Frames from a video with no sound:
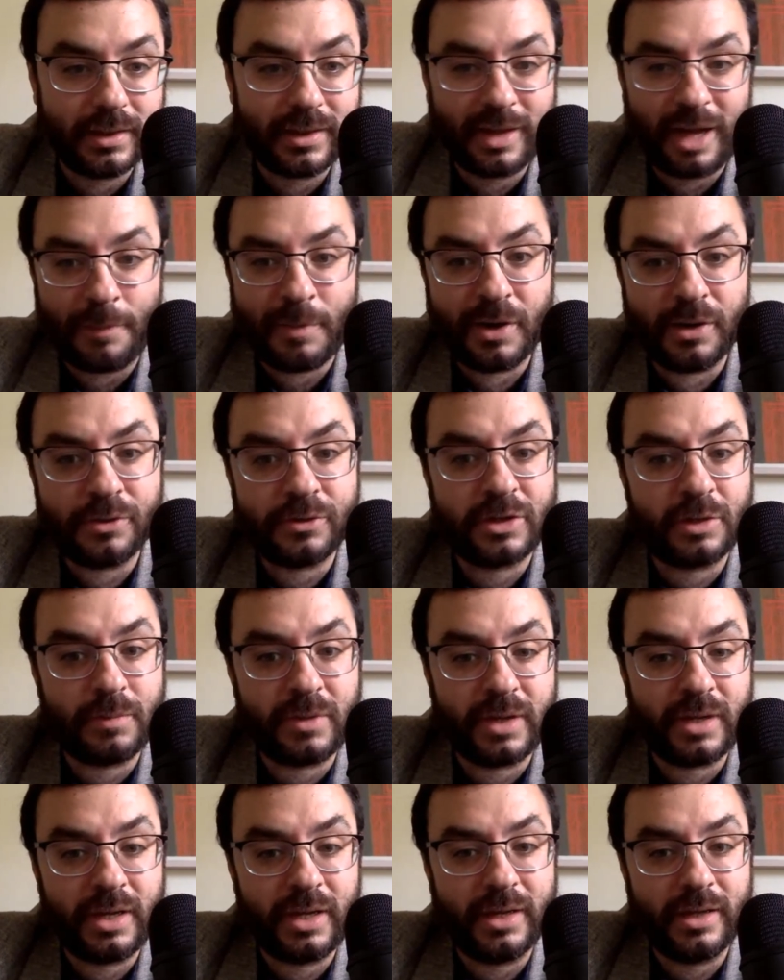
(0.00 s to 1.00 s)
appears to
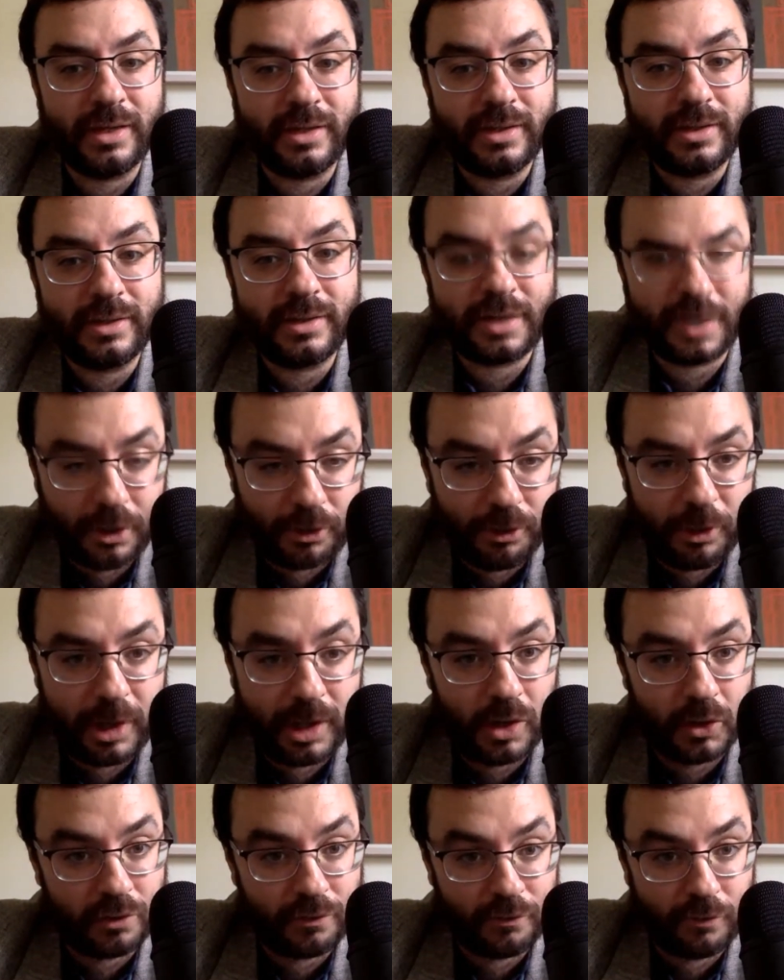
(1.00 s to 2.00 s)
be teetering
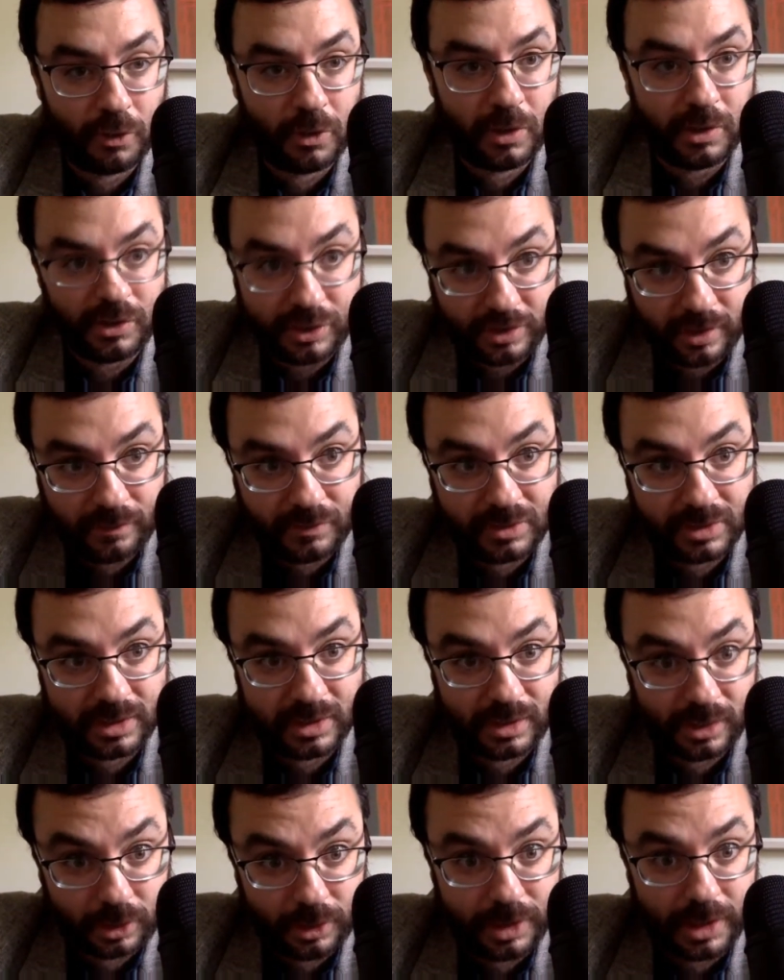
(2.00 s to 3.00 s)
on the verge of
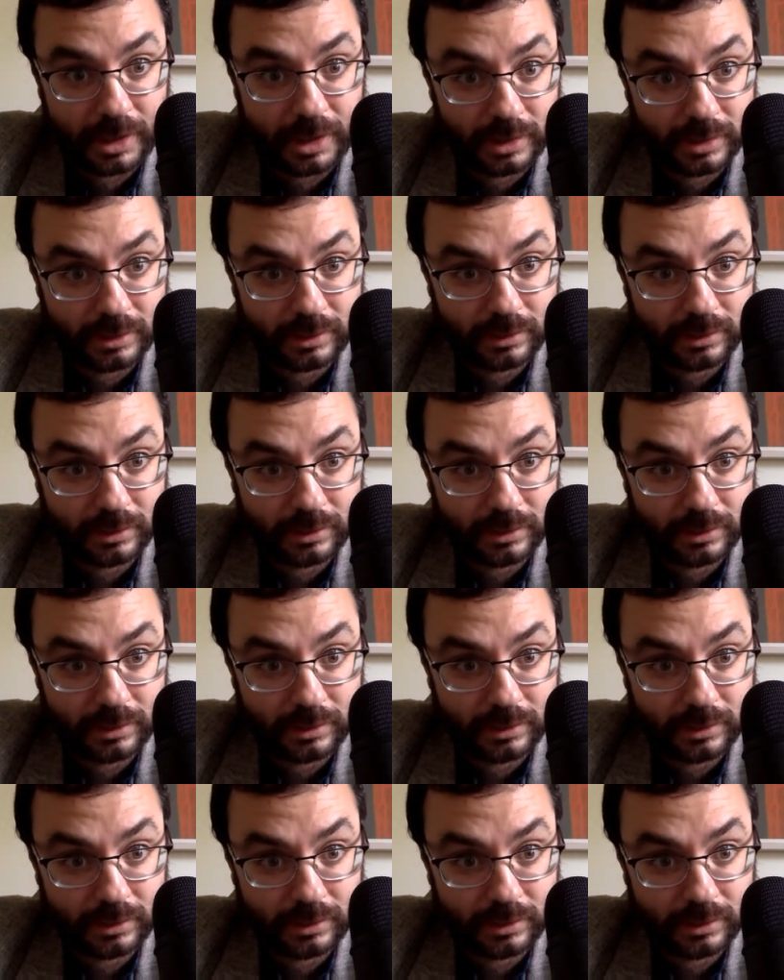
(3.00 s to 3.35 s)
senility,